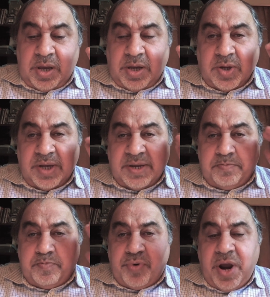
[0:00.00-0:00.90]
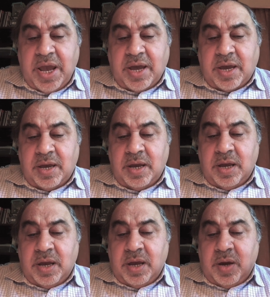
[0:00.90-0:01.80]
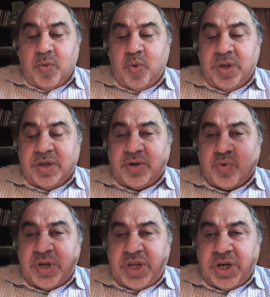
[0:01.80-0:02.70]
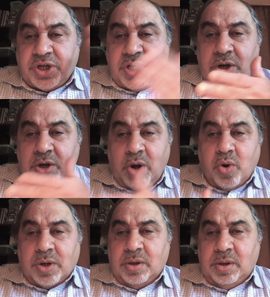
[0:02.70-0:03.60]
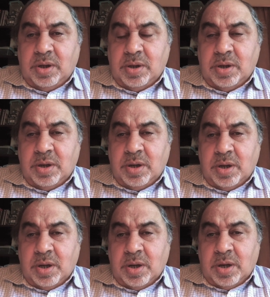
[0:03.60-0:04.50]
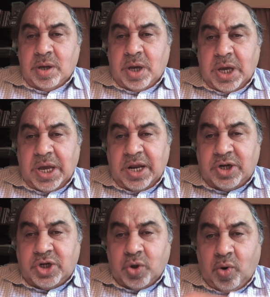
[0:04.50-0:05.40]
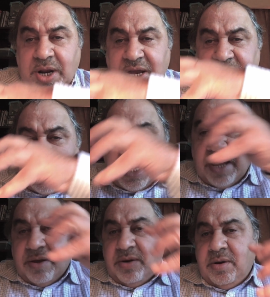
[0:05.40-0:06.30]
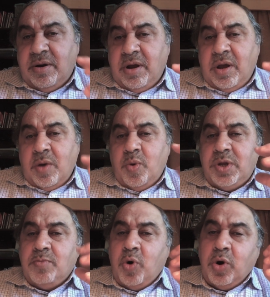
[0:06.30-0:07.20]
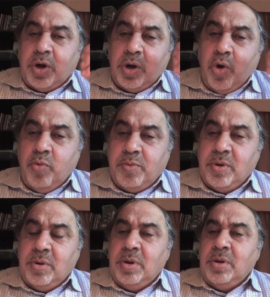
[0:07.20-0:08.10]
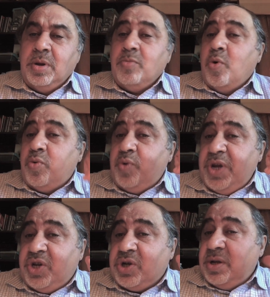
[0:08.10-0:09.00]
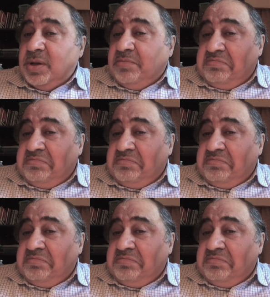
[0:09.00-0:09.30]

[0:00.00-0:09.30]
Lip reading: So there's a break with the traditional local and a joining together with the more global, more regional,